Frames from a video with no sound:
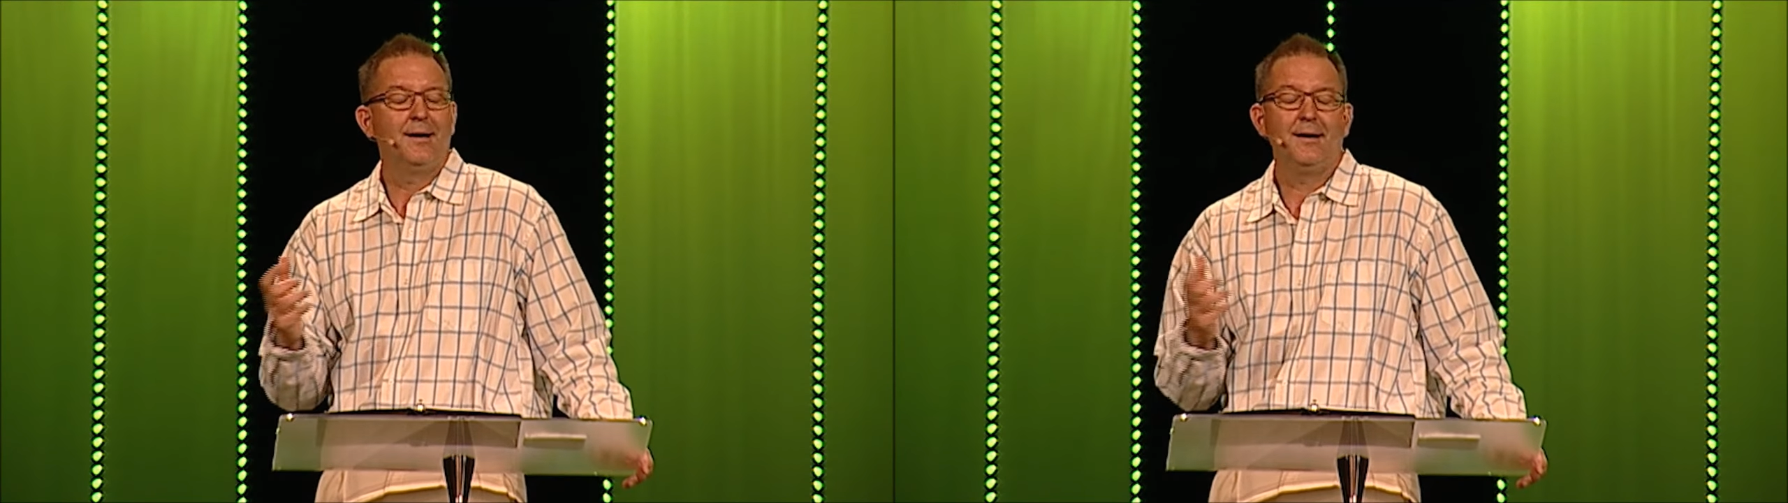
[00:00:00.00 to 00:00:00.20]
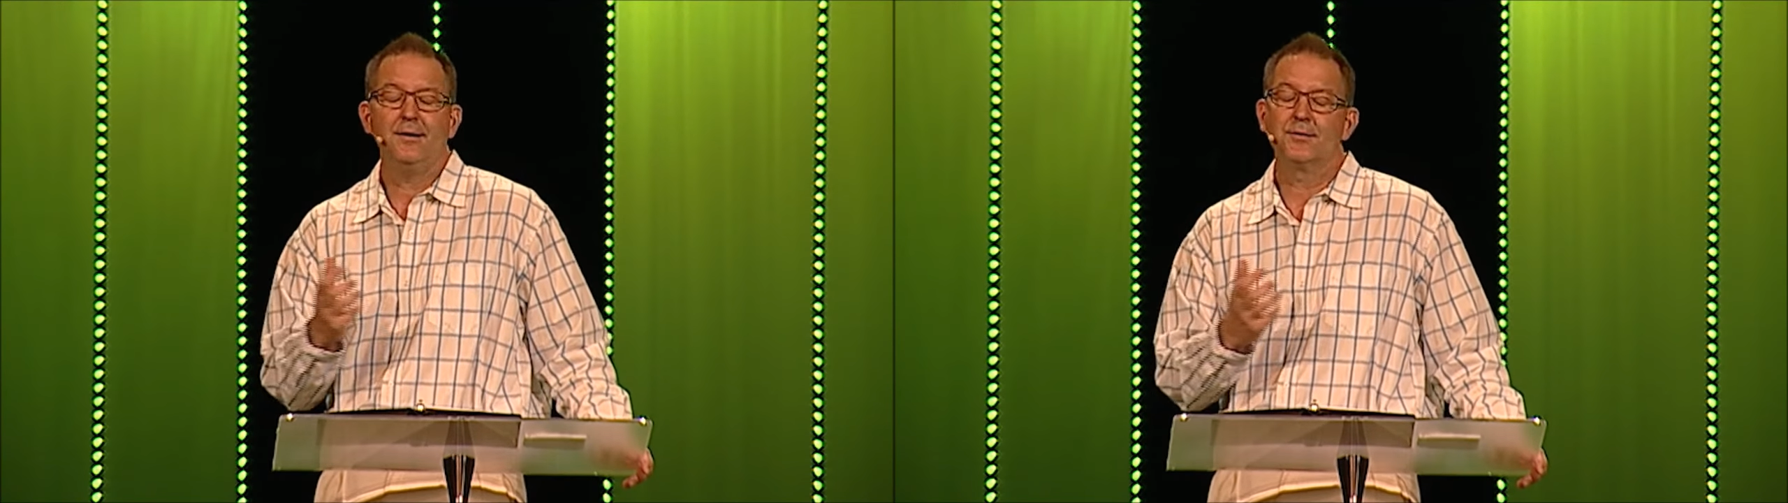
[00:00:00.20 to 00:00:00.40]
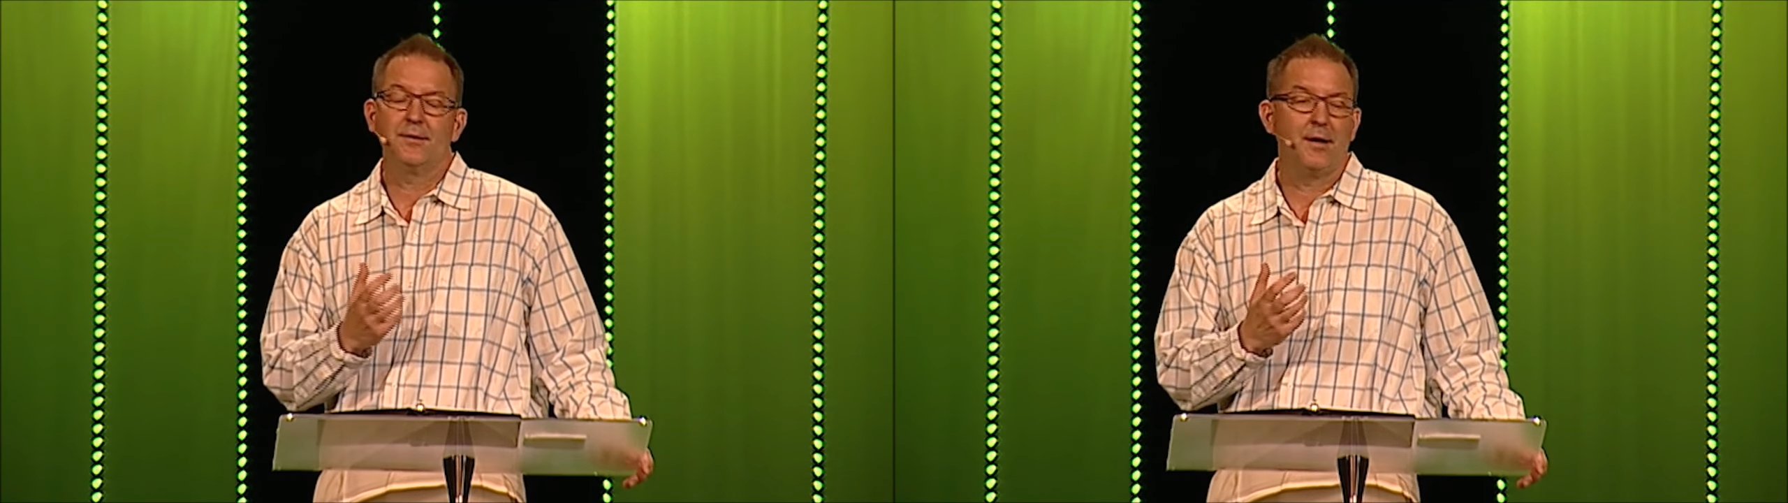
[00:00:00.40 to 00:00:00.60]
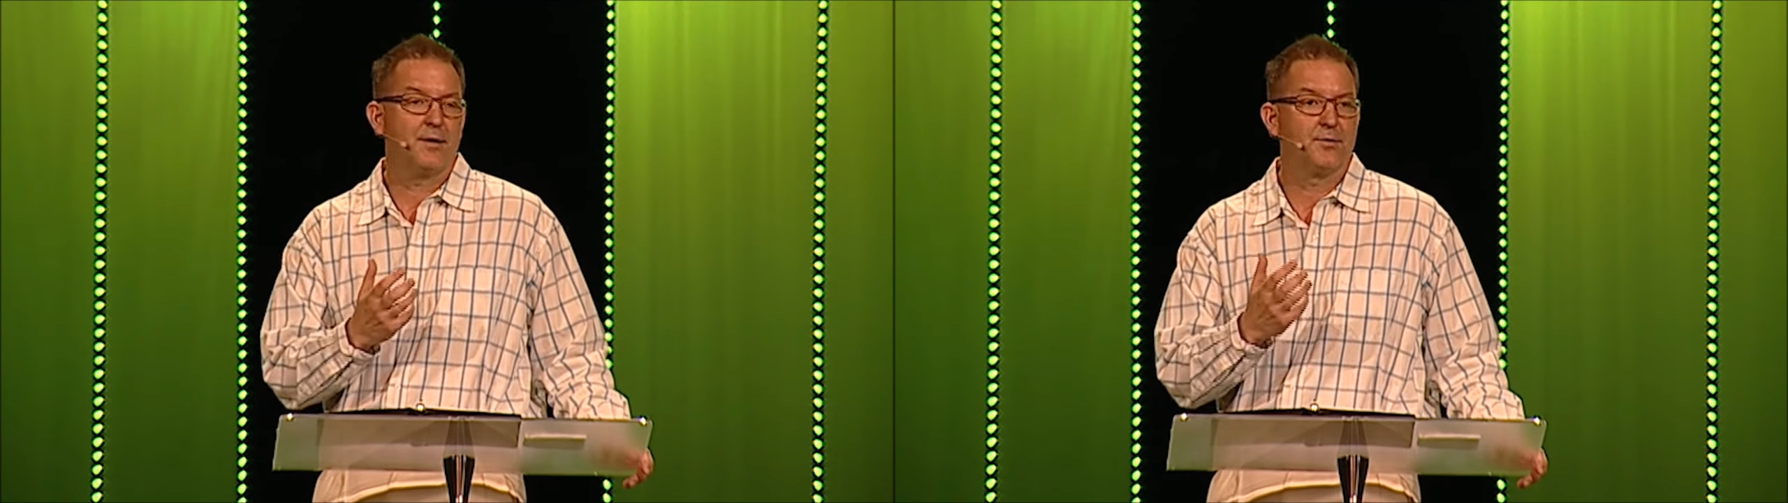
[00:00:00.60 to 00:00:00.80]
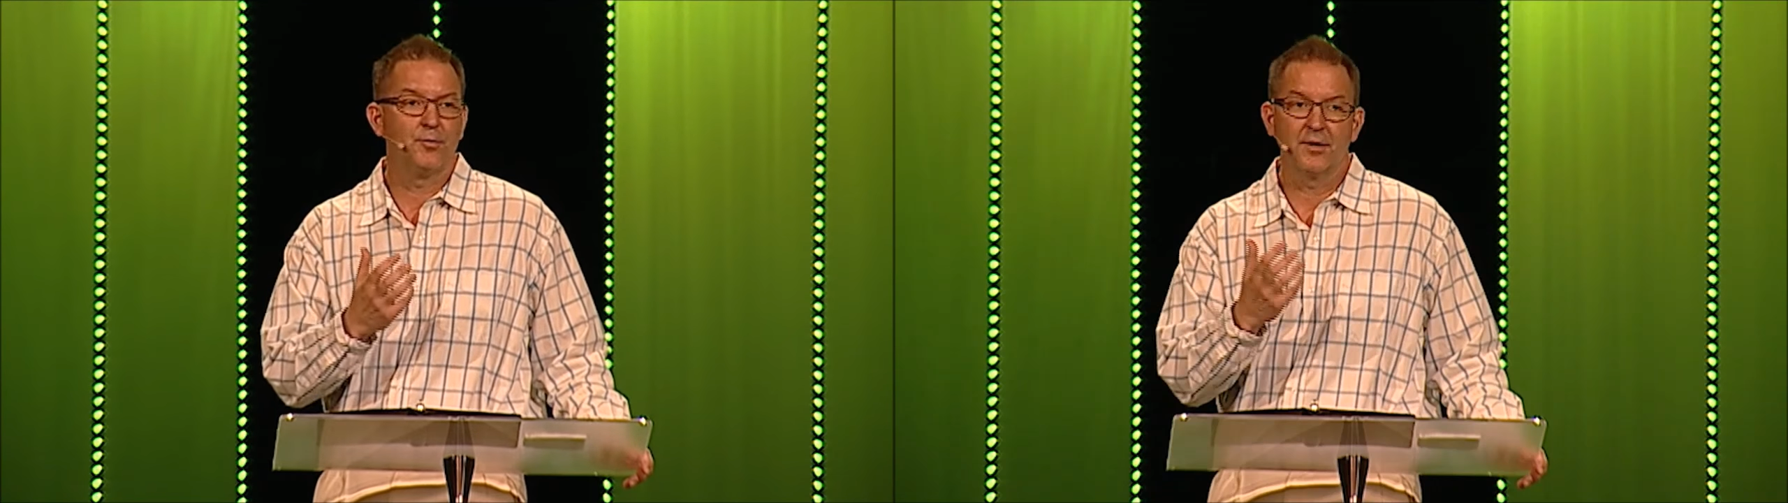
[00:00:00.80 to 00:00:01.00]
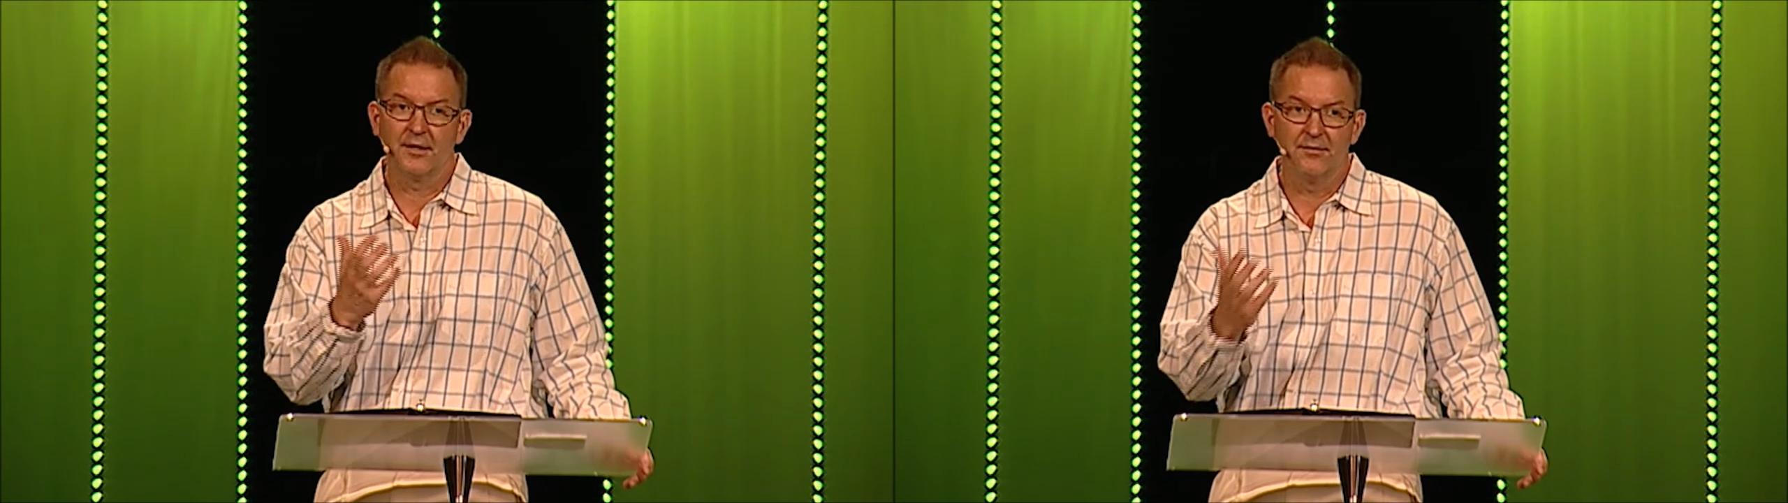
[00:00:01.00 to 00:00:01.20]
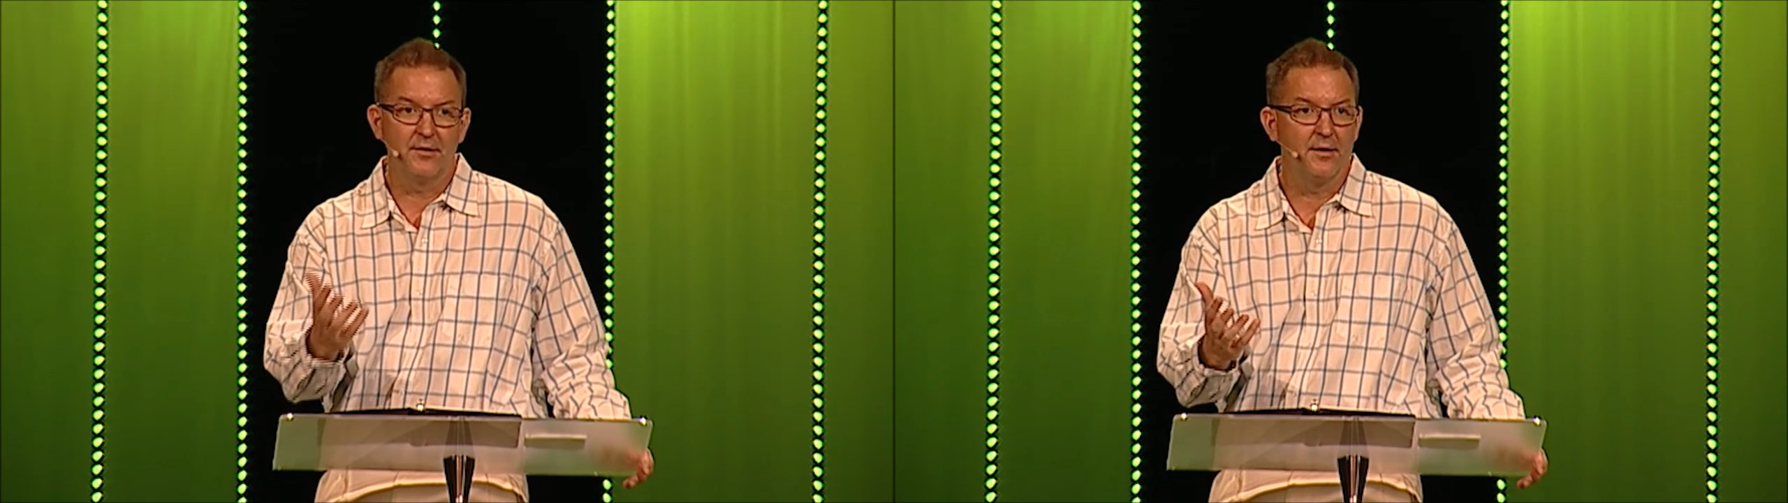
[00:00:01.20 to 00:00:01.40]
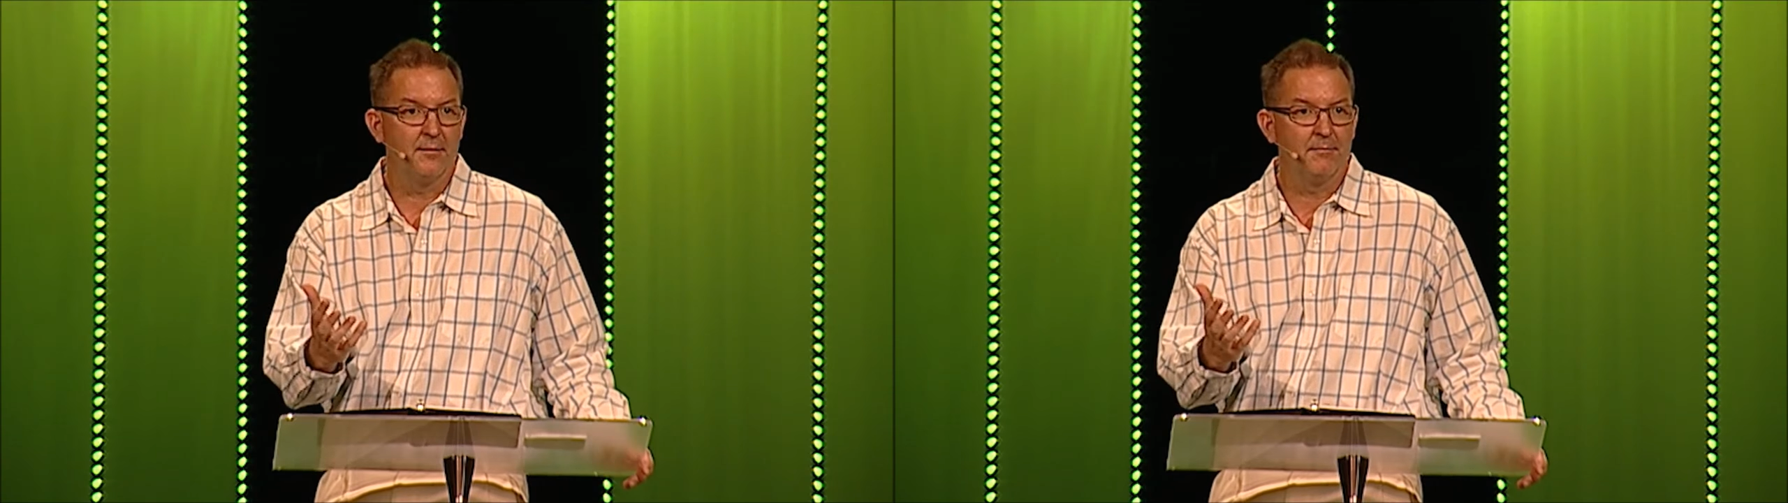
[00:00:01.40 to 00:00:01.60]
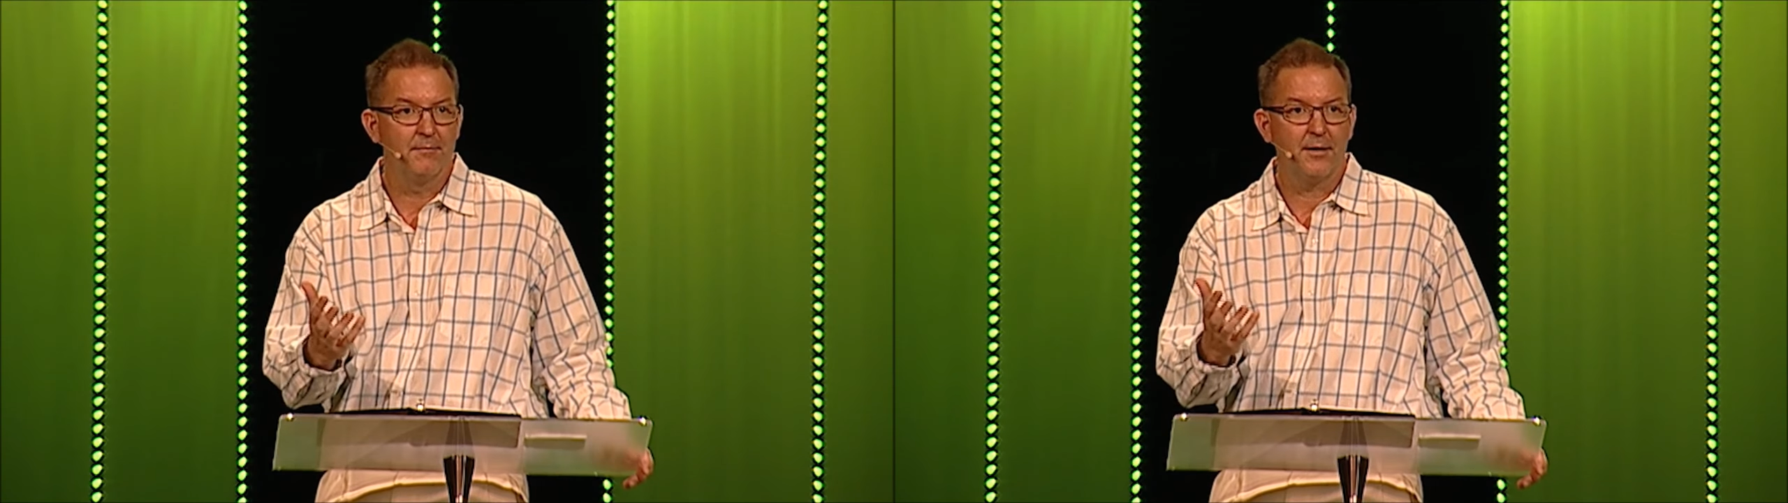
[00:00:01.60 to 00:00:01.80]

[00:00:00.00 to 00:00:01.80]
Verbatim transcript: I just, I just want to give to him.